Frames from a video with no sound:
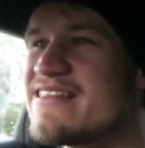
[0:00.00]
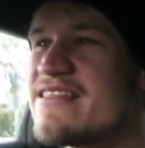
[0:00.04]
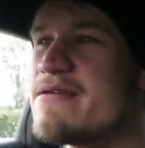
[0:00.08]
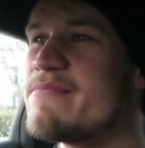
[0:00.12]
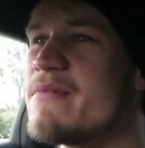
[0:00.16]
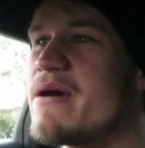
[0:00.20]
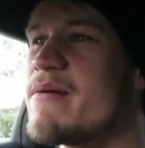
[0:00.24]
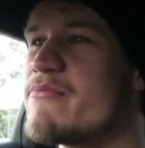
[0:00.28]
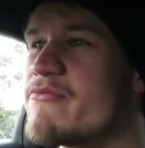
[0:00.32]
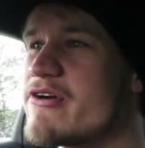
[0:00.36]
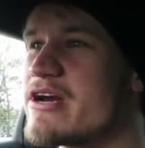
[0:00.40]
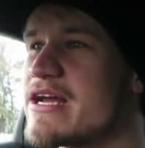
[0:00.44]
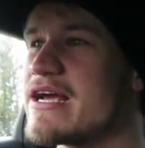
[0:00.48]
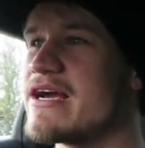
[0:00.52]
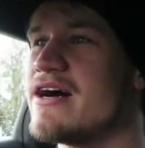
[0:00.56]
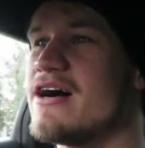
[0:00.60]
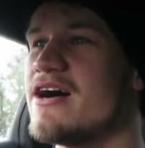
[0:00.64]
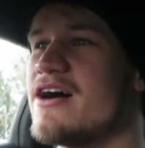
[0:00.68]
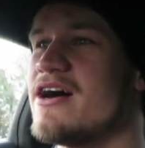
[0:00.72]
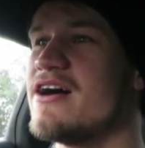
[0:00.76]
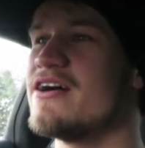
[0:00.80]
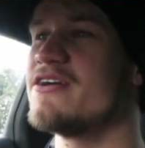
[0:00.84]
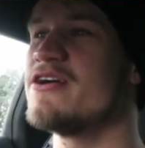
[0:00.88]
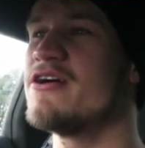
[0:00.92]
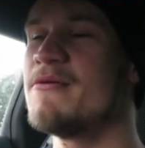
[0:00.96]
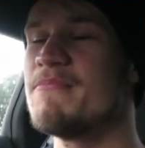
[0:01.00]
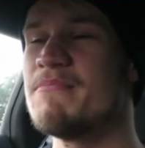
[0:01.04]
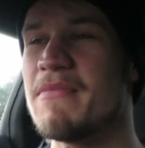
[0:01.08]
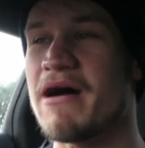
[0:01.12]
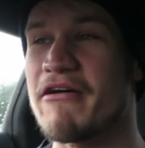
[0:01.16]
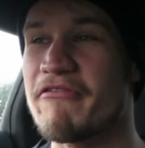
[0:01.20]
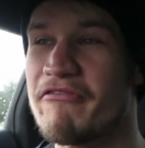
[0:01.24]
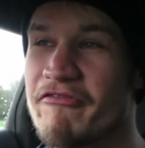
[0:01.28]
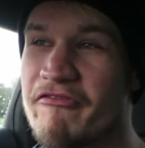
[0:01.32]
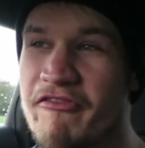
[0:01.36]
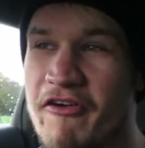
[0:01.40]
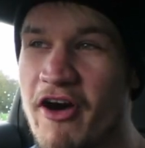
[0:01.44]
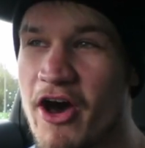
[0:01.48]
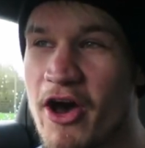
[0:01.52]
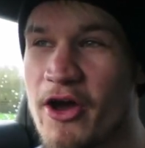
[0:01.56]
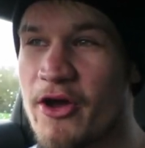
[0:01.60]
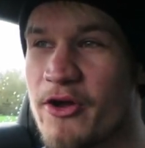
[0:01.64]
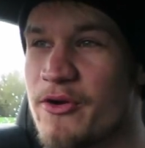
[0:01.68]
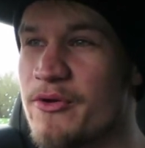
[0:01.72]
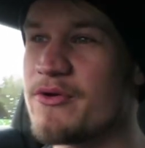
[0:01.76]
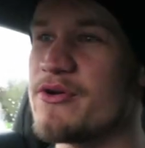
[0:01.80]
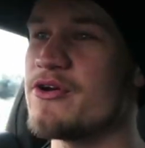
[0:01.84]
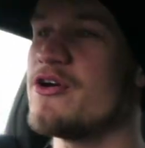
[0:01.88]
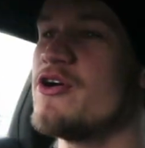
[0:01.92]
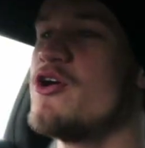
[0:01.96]
the memory card, my
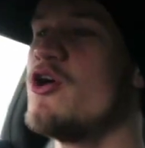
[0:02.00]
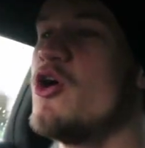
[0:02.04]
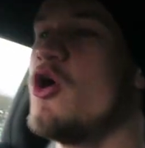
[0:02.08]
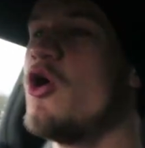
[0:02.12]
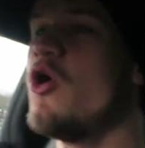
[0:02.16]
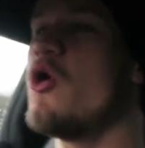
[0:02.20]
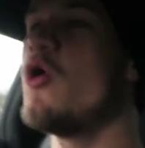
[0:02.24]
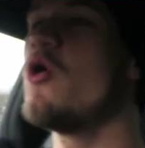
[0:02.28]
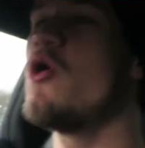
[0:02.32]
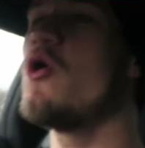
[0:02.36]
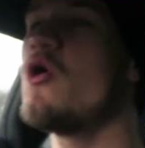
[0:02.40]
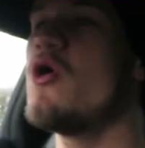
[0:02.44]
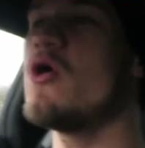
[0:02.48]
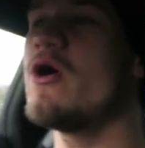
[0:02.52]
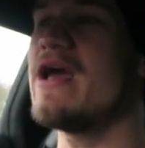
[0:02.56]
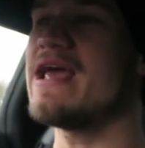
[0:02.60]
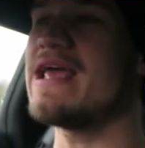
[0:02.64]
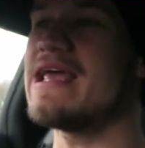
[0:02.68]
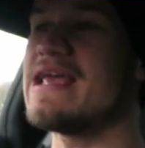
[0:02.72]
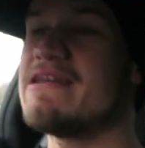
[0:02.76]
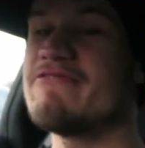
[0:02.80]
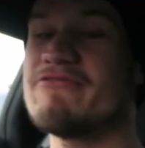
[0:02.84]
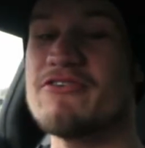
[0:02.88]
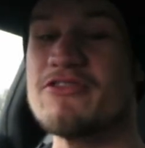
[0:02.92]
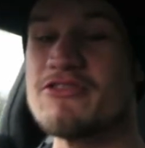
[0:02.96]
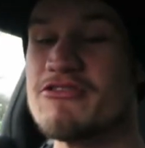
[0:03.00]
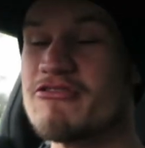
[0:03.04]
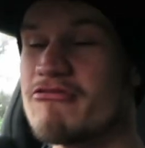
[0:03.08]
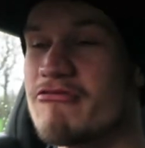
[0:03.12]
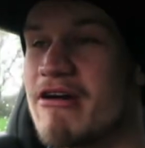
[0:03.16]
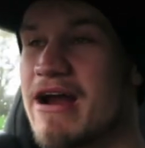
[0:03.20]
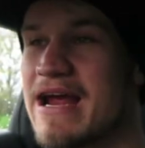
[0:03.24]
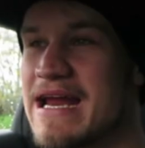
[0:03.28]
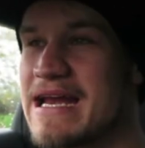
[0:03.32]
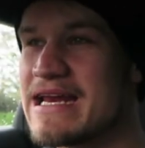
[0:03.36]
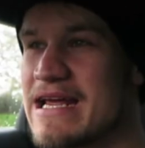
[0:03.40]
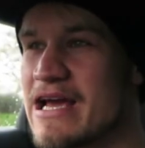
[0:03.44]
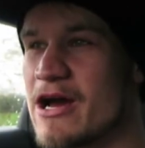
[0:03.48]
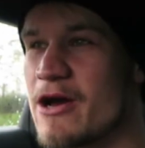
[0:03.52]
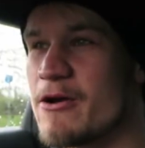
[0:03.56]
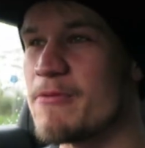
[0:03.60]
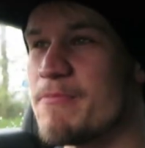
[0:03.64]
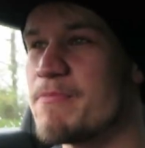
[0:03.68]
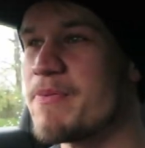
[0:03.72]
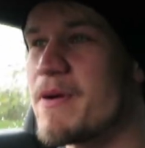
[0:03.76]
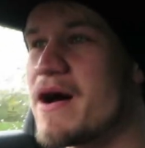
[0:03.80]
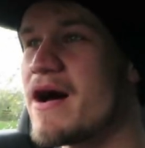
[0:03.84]
phone, or even the radio.